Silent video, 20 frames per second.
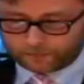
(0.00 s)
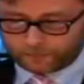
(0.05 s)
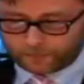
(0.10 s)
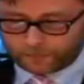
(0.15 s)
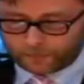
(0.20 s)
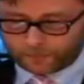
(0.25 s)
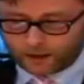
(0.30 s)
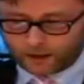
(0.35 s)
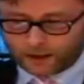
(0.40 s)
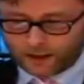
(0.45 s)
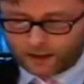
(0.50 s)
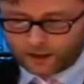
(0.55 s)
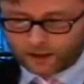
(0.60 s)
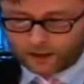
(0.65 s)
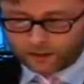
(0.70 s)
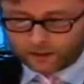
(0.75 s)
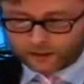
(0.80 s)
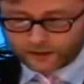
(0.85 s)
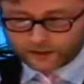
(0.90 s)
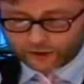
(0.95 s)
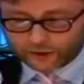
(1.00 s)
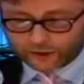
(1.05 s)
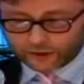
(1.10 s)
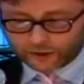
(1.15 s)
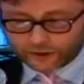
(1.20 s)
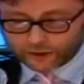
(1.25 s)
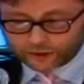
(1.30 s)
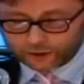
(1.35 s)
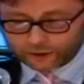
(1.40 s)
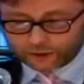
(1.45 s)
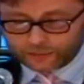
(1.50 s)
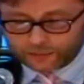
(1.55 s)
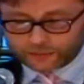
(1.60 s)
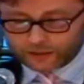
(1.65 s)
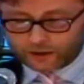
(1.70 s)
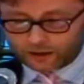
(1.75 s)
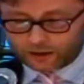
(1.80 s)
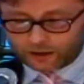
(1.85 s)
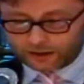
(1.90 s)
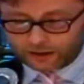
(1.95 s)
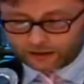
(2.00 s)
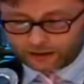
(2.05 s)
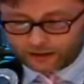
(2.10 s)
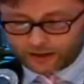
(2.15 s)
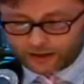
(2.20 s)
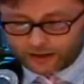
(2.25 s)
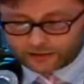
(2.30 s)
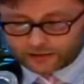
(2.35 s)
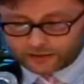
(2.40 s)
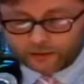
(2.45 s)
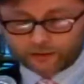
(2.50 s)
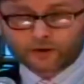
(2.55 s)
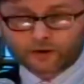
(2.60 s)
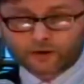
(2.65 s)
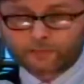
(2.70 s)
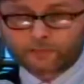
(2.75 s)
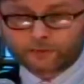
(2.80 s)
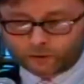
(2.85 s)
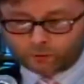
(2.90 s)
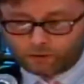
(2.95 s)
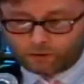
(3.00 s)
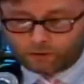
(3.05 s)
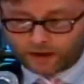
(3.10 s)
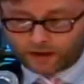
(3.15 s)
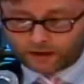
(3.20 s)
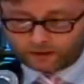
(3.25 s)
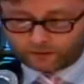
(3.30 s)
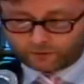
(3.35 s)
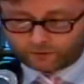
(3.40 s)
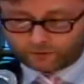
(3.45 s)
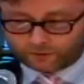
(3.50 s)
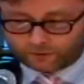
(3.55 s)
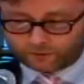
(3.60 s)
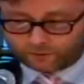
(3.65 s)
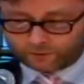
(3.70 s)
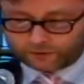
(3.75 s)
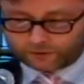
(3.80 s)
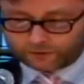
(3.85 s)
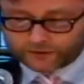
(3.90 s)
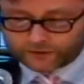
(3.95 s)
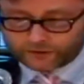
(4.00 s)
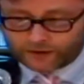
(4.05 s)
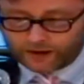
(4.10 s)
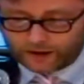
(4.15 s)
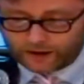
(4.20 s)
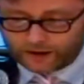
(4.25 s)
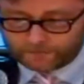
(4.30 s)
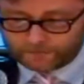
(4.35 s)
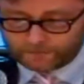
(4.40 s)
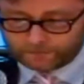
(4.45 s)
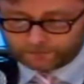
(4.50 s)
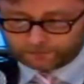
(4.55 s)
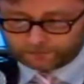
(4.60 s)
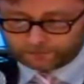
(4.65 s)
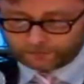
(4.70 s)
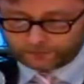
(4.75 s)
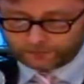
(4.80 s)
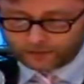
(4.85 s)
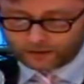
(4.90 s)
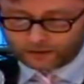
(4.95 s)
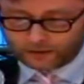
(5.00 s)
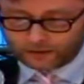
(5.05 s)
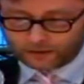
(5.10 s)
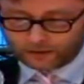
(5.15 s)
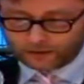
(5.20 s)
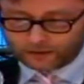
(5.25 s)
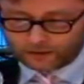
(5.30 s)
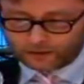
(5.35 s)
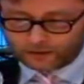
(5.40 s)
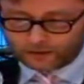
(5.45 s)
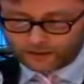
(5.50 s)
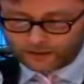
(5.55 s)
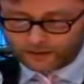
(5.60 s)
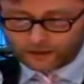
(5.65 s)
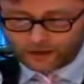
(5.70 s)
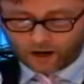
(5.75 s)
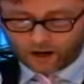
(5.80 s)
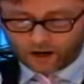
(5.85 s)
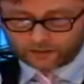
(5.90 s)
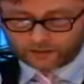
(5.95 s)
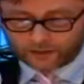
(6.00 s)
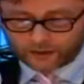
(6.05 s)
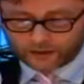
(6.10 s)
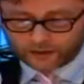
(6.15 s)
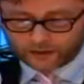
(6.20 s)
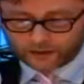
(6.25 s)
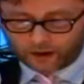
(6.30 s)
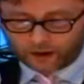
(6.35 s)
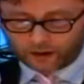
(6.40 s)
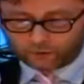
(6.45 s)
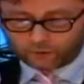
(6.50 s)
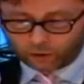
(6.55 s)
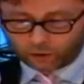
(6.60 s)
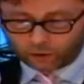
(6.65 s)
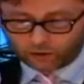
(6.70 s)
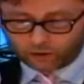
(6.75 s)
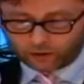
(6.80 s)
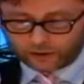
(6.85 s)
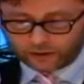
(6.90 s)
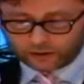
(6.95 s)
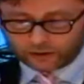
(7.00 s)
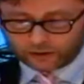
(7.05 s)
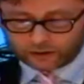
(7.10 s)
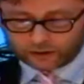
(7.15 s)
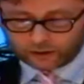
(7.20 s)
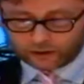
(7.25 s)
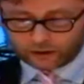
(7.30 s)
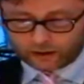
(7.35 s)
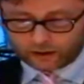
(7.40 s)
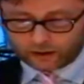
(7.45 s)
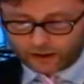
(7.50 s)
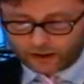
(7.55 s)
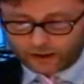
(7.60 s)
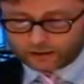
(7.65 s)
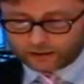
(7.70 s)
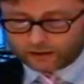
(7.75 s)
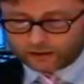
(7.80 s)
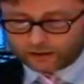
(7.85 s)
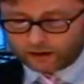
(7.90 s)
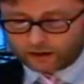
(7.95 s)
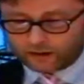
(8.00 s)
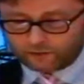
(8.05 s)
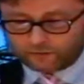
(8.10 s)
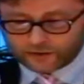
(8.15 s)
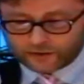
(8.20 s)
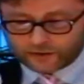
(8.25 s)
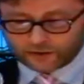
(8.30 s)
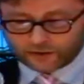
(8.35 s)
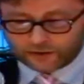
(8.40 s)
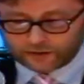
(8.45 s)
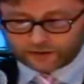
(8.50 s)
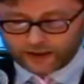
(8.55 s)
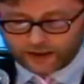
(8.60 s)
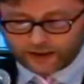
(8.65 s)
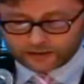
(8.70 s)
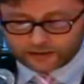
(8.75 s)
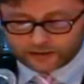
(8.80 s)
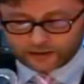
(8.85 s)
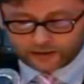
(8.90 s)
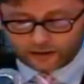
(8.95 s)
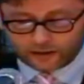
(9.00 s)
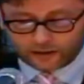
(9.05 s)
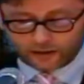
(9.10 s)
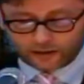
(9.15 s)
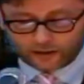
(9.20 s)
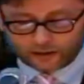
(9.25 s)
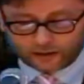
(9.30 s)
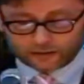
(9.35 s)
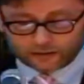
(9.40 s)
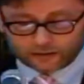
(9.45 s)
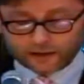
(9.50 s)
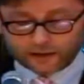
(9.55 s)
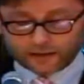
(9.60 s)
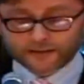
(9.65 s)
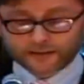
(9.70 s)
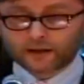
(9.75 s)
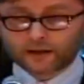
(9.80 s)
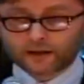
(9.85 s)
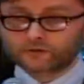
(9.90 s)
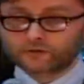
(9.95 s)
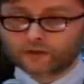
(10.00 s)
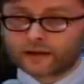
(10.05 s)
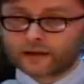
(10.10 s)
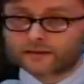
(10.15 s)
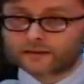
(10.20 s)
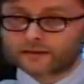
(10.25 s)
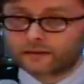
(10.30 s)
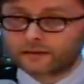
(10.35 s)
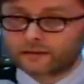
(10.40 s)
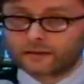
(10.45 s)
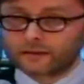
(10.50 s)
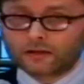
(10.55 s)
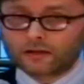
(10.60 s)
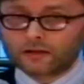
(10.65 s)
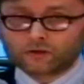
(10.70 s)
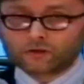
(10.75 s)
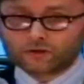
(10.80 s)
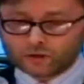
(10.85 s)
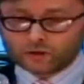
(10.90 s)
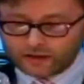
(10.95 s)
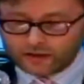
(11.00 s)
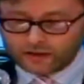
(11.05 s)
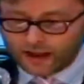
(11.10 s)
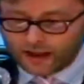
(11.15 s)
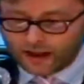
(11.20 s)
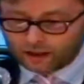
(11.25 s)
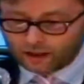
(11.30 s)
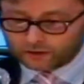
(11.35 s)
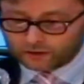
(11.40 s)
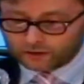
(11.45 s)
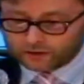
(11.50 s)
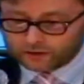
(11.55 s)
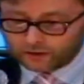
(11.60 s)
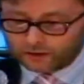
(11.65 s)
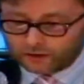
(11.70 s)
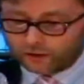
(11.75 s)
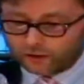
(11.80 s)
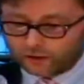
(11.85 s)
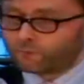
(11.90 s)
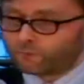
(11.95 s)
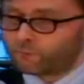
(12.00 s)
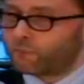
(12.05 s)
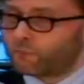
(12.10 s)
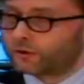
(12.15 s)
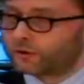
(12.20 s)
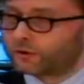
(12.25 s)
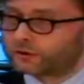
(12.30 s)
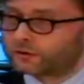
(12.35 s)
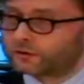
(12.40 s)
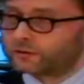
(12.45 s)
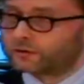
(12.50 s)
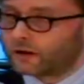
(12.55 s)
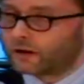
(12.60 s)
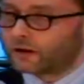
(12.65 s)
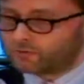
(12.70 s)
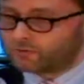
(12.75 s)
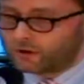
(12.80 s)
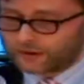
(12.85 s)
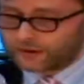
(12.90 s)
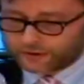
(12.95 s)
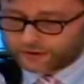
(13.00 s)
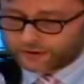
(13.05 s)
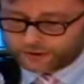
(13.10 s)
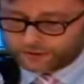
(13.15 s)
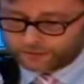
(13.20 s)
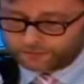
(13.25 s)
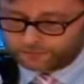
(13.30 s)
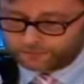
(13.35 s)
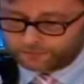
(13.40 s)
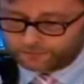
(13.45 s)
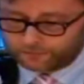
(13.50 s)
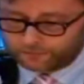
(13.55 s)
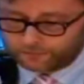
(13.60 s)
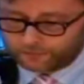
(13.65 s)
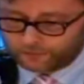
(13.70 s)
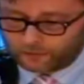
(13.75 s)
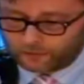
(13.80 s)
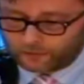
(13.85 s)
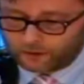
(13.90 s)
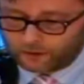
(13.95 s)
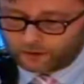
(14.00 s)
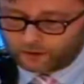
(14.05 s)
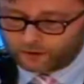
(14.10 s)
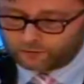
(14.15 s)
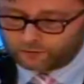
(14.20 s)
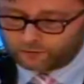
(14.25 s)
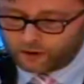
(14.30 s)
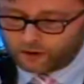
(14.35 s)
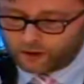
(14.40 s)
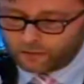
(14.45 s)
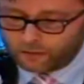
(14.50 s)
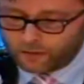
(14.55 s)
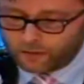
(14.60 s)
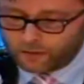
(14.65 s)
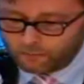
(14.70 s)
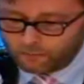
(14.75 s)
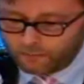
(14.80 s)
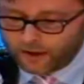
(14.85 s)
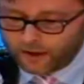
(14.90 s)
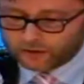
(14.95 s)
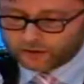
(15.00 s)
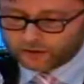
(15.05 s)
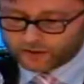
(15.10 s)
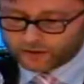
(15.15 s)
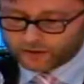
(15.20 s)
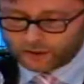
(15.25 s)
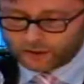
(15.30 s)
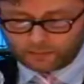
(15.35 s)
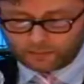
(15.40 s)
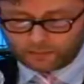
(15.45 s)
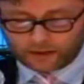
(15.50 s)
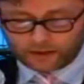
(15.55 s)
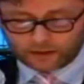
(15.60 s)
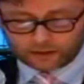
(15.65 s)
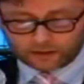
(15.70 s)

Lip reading: anti-converso texts, they suggest the genealogy of modern racism, from Mayor Sarmiento to Inquisitor Siliceo to Bishop Simancas to anti-converso Jesuit legislation,